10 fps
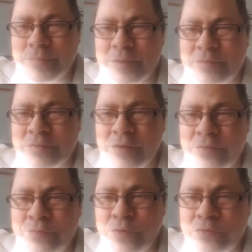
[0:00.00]
it's
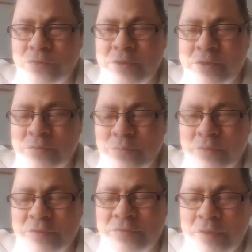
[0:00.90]
unfortunate
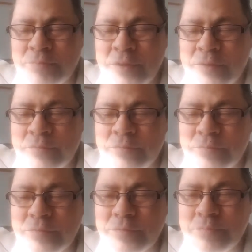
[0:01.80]
that
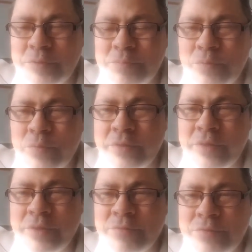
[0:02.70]
sometimes people,
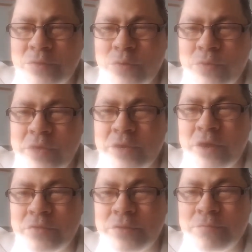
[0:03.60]
even though they
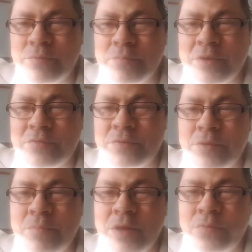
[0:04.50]
got information
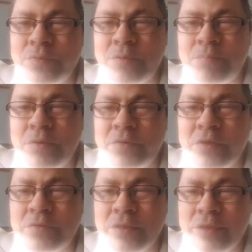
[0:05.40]
about the
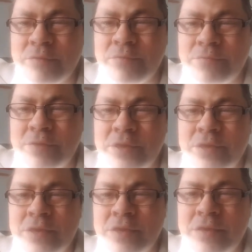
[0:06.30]
product and
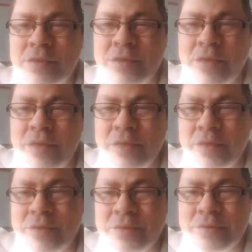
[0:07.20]
everything,
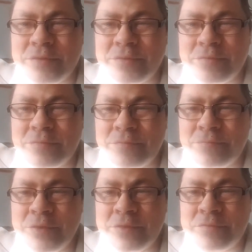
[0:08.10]
uh,
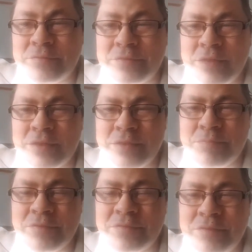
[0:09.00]
thinks that a
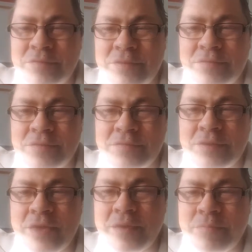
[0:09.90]
business is a
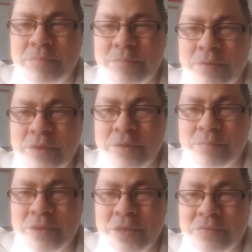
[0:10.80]
scam. Uh,
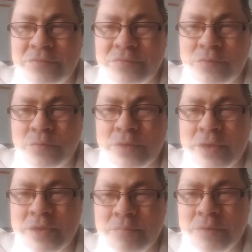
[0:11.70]
but that's
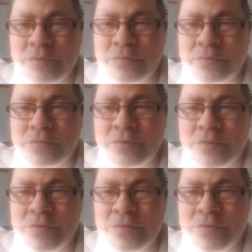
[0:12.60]
okay because